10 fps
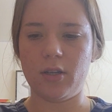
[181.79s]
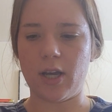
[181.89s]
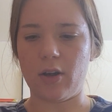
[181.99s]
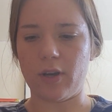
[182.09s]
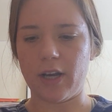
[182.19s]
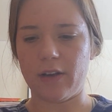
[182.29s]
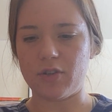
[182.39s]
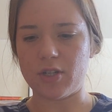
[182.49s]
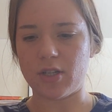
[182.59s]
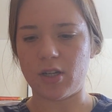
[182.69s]
Now I have
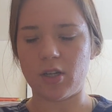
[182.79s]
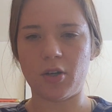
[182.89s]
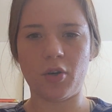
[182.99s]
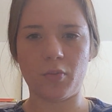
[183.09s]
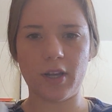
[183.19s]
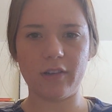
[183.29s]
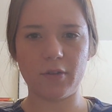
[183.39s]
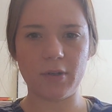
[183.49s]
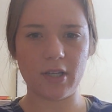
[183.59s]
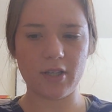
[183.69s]
just a
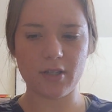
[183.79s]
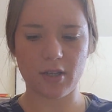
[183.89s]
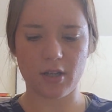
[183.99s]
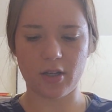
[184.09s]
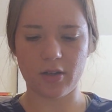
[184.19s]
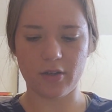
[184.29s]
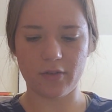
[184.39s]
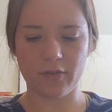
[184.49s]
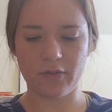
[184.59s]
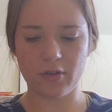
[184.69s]
regular piece
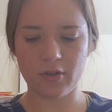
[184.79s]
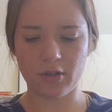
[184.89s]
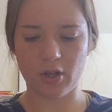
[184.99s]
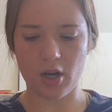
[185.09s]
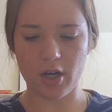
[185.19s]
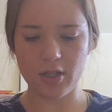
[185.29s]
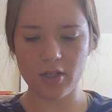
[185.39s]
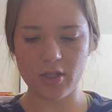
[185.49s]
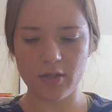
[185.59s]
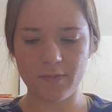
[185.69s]
of
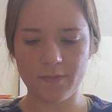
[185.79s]
gauze,